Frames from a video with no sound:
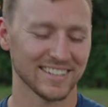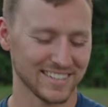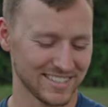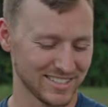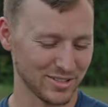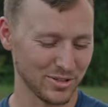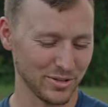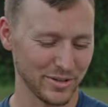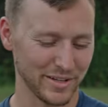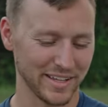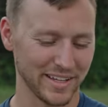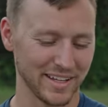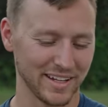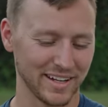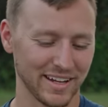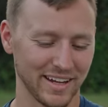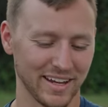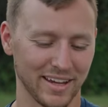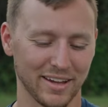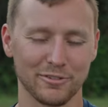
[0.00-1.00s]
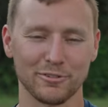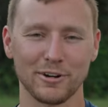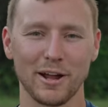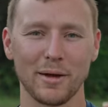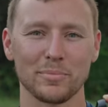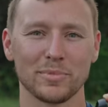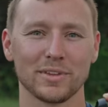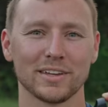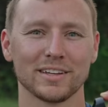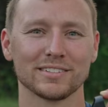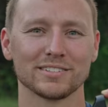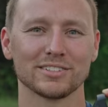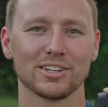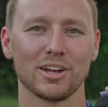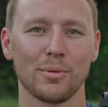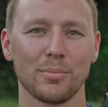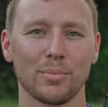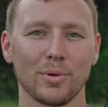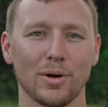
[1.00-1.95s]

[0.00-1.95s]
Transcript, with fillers: let's go ahead and wrap things up